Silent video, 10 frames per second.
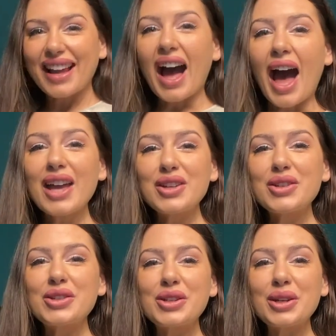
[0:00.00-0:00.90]
Hi
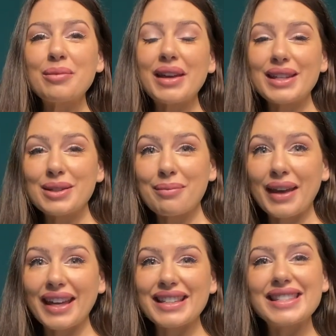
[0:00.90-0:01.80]
YouTube, it's
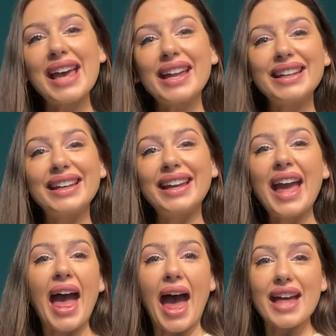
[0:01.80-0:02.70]
me, Danny,
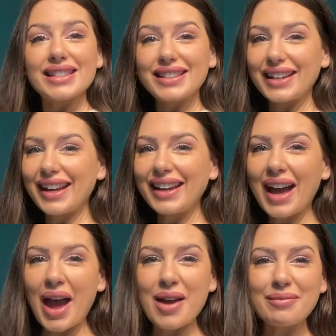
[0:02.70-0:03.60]
and today
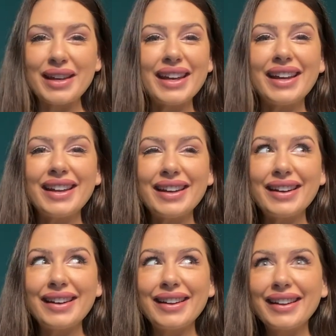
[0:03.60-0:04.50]
I'm in
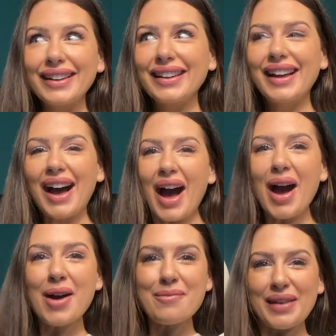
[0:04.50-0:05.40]

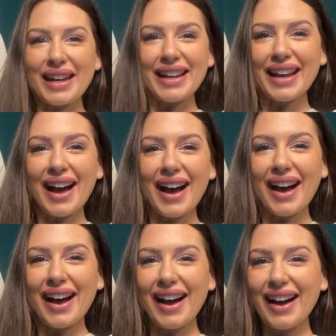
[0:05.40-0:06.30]

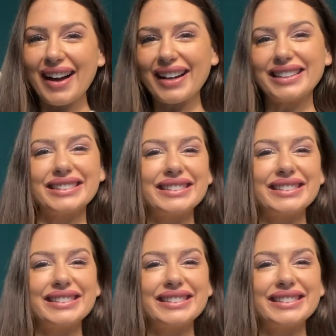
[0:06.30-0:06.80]
Armenia!